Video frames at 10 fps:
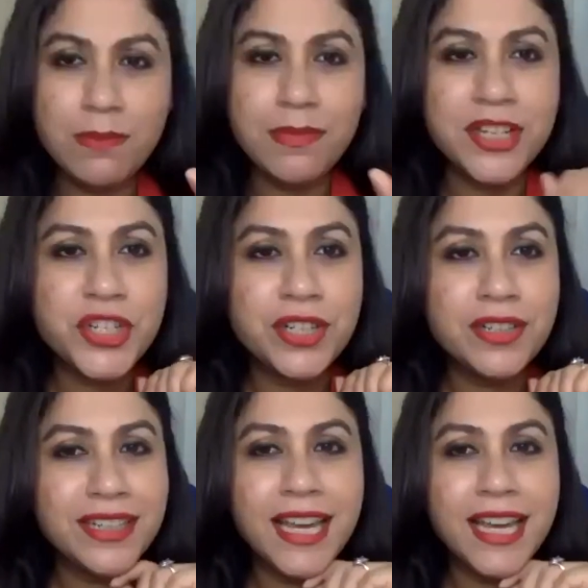mentioned,
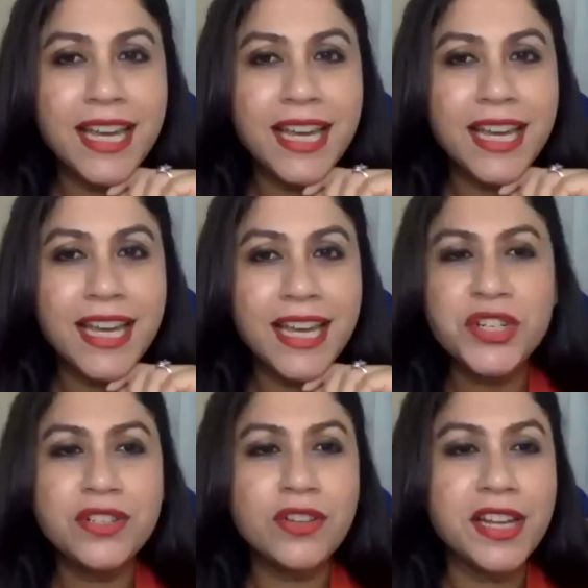yeah, you also
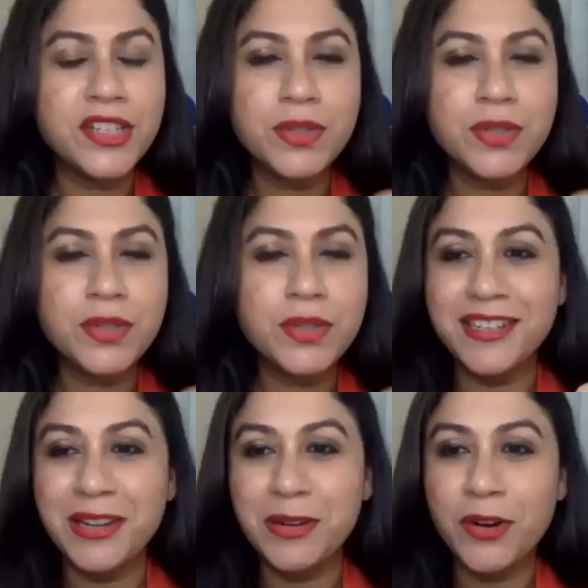mentioned, sorry, I just missed
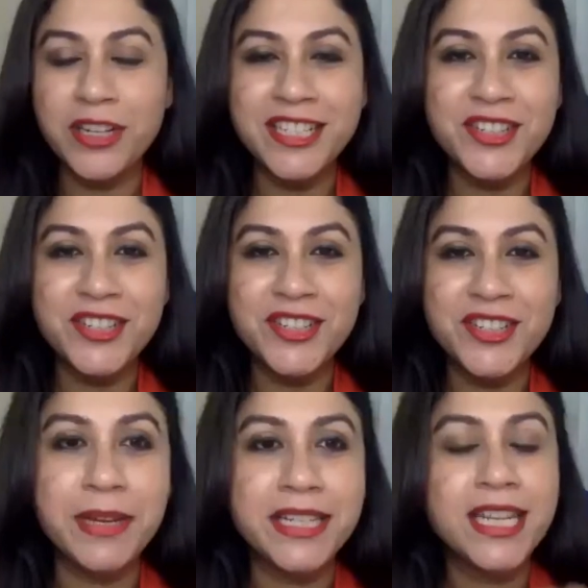it, got
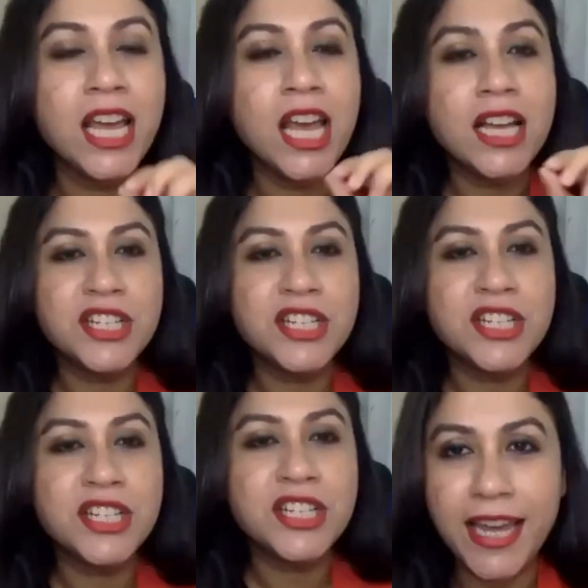distracted a bit.
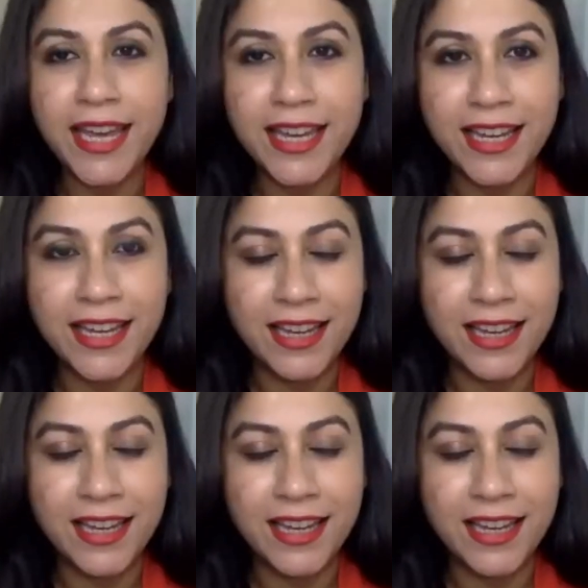Shallow tech.